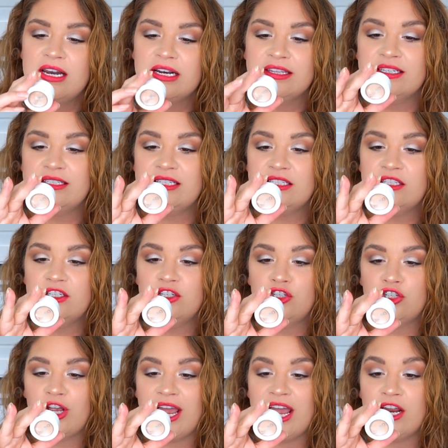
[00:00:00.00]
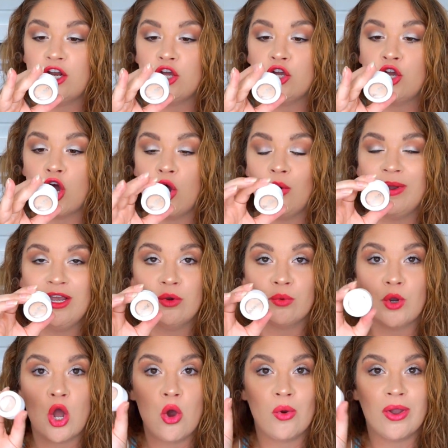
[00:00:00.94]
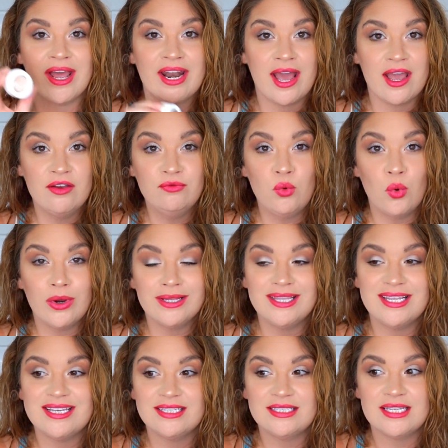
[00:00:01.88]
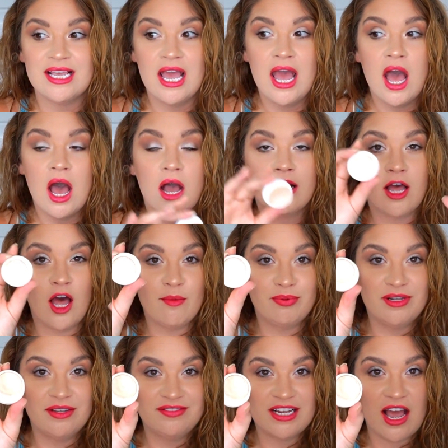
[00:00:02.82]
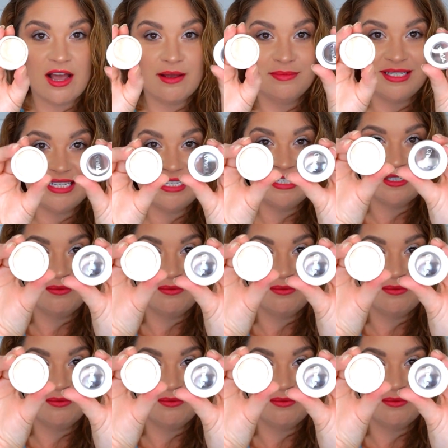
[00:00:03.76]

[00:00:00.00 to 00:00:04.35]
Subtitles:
This is the shade Going Rogue, and I've worn this a couple of times in some